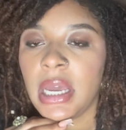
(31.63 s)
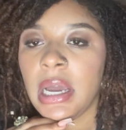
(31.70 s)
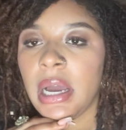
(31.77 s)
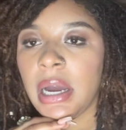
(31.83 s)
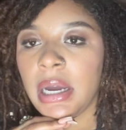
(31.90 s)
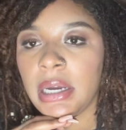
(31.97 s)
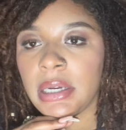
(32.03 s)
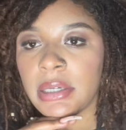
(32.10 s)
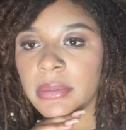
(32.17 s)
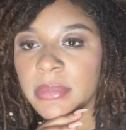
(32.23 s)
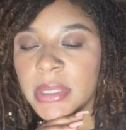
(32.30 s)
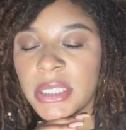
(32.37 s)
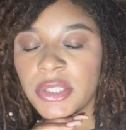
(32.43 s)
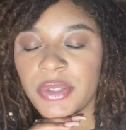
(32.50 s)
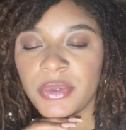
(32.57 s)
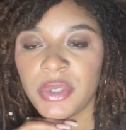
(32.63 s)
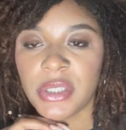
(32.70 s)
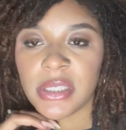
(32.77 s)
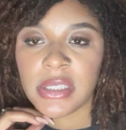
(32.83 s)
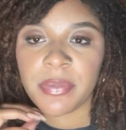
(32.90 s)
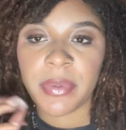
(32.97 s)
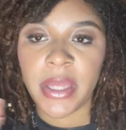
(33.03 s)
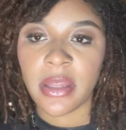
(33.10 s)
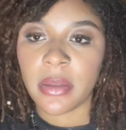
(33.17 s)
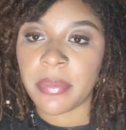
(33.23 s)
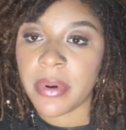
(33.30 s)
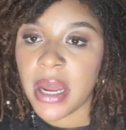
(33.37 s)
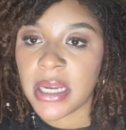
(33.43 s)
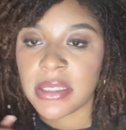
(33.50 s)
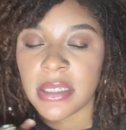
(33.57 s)
And she was just explaining the
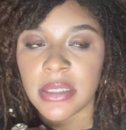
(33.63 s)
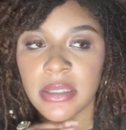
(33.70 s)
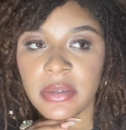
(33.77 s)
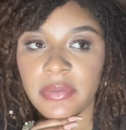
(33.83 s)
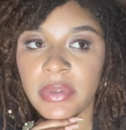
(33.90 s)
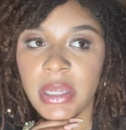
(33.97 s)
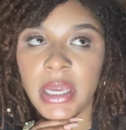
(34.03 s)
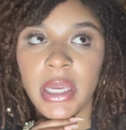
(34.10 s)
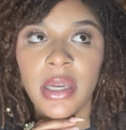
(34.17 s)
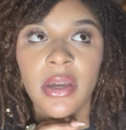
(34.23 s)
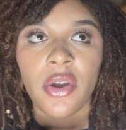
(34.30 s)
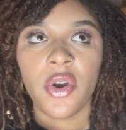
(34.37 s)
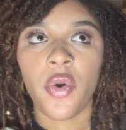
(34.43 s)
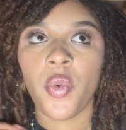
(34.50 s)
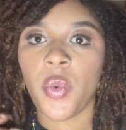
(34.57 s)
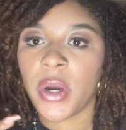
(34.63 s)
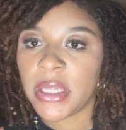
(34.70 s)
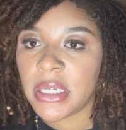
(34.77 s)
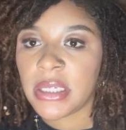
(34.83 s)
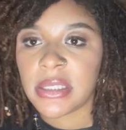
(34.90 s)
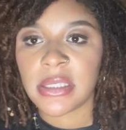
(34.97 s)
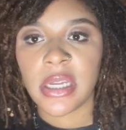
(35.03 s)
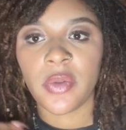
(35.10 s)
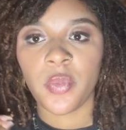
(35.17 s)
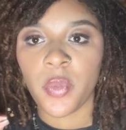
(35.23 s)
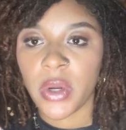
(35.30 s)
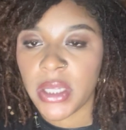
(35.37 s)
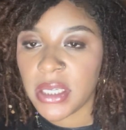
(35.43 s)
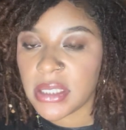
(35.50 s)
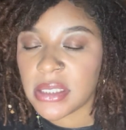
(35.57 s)
process of like wanting a son.
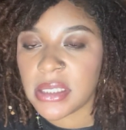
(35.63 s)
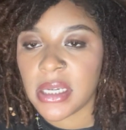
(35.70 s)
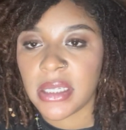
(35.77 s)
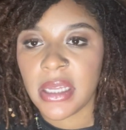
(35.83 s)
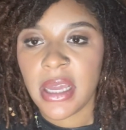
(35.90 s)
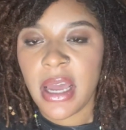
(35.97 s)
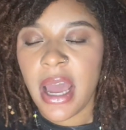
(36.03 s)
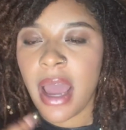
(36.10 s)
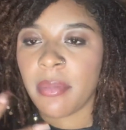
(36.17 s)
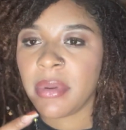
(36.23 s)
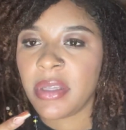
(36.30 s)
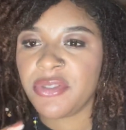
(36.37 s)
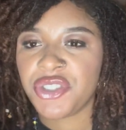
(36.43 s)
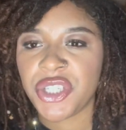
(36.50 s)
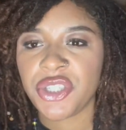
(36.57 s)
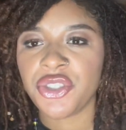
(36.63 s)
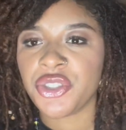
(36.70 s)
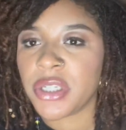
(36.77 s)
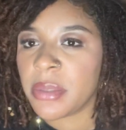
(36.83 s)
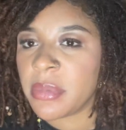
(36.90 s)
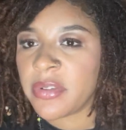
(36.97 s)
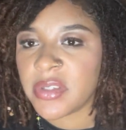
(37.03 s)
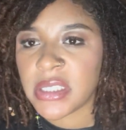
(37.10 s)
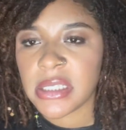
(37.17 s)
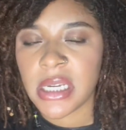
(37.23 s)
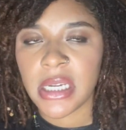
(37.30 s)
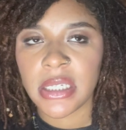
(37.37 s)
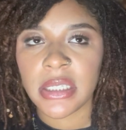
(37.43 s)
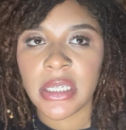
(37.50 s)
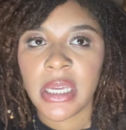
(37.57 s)
I believe she had a dream of a
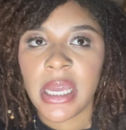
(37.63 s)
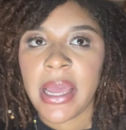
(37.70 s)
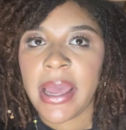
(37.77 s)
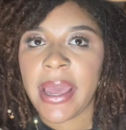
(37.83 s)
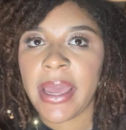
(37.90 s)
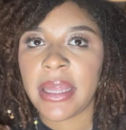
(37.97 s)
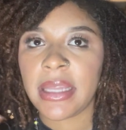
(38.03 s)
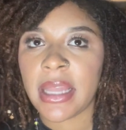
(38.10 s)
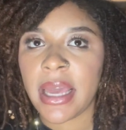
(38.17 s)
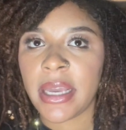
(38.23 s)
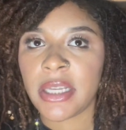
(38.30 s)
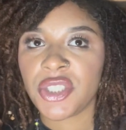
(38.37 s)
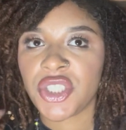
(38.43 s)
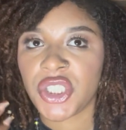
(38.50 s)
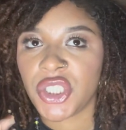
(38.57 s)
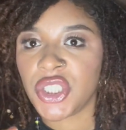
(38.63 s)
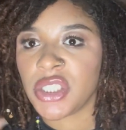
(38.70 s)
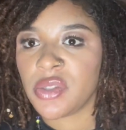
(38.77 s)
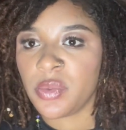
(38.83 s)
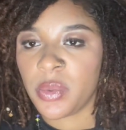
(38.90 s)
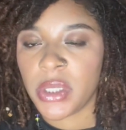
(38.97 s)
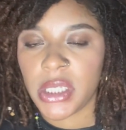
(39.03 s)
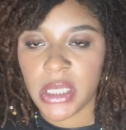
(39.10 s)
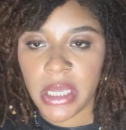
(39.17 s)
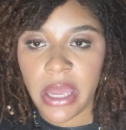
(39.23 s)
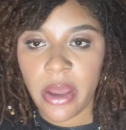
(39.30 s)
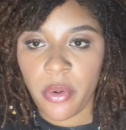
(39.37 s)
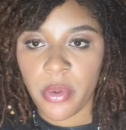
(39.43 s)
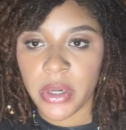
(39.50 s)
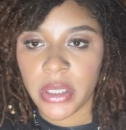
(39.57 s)
son, and like she just wouldn't
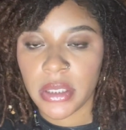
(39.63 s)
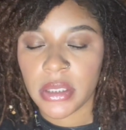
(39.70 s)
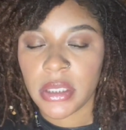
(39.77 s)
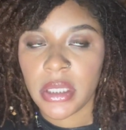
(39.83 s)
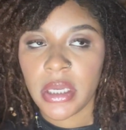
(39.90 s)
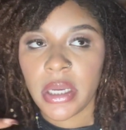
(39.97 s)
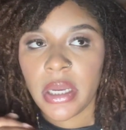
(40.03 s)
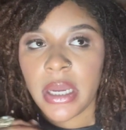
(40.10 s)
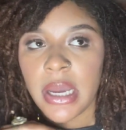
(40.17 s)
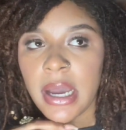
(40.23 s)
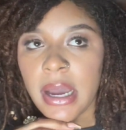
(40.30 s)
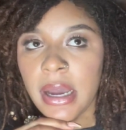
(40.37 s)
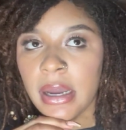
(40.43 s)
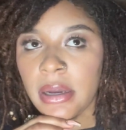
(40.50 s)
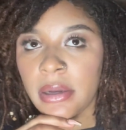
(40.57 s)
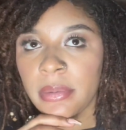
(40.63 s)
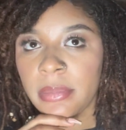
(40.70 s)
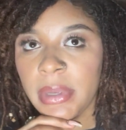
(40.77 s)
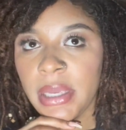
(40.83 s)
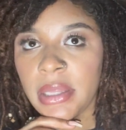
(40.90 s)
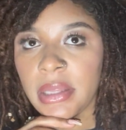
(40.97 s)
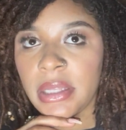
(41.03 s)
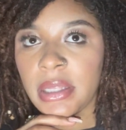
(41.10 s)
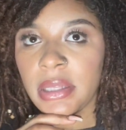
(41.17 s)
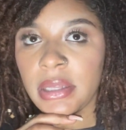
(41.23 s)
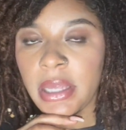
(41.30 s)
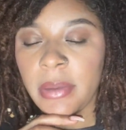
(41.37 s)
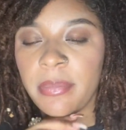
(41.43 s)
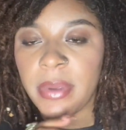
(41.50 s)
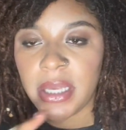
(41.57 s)
get one. And then
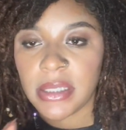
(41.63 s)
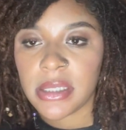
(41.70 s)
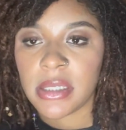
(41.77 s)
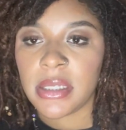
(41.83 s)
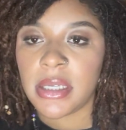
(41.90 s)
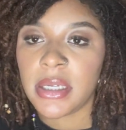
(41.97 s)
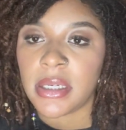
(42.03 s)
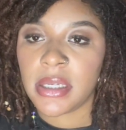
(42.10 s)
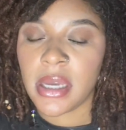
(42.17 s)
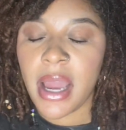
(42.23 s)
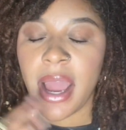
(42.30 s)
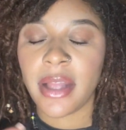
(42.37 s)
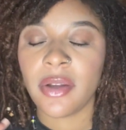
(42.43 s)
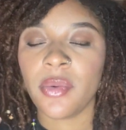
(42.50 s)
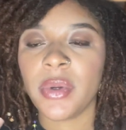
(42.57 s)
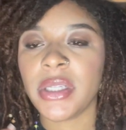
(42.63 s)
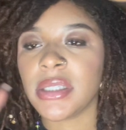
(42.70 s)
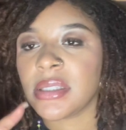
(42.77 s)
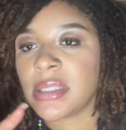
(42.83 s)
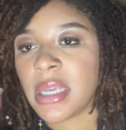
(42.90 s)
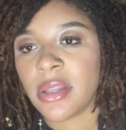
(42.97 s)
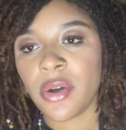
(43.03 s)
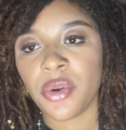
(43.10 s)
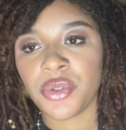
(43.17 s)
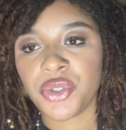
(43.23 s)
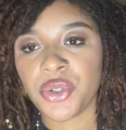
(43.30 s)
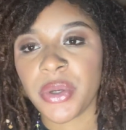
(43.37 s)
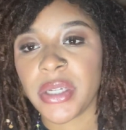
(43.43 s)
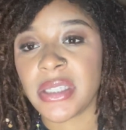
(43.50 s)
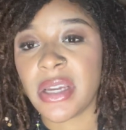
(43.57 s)
like basically, I don't want to say the whole
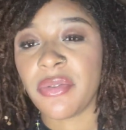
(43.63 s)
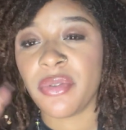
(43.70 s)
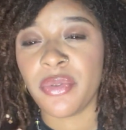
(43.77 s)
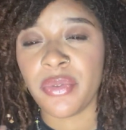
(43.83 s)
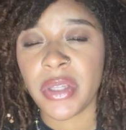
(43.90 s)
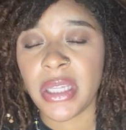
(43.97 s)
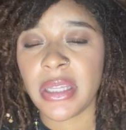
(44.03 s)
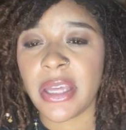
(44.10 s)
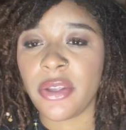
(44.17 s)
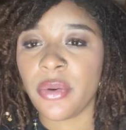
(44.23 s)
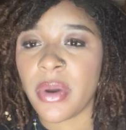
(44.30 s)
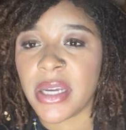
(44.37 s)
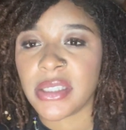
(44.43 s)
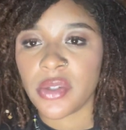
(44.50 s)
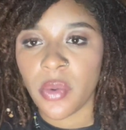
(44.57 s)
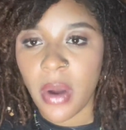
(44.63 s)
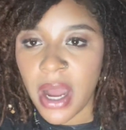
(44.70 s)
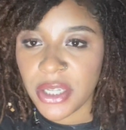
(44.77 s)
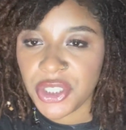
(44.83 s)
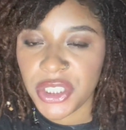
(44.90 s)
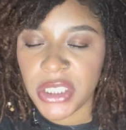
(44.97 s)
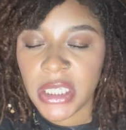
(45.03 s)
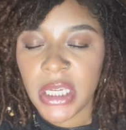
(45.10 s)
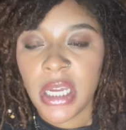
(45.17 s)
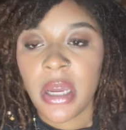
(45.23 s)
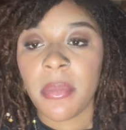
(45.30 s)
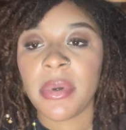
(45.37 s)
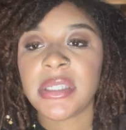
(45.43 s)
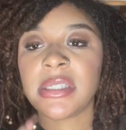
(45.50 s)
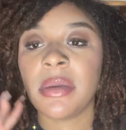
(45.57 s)
story because I would really like you guys to watch it,
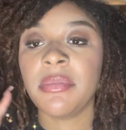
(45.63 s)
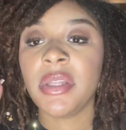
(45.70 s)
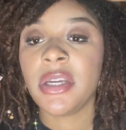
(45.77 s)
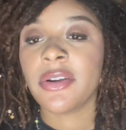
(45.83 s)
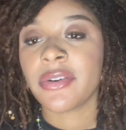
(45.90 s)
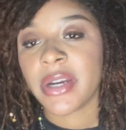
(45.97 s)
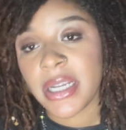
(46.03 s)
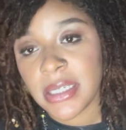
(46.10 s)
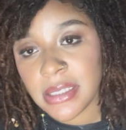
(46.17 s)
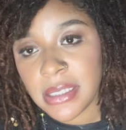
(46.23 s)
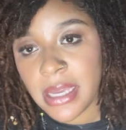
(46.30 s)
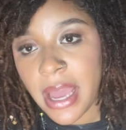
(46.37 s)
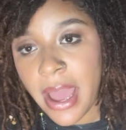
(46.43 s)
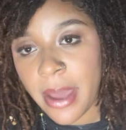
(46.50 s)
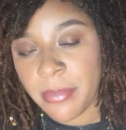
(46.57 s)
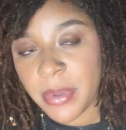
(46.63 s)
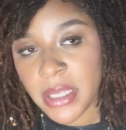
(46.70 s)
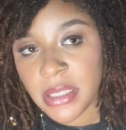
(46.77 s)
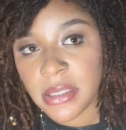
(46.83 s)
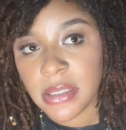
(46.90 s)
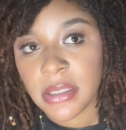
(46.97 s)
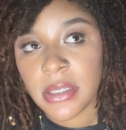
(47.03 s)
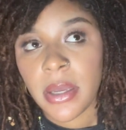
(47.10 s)
but something crazy happened,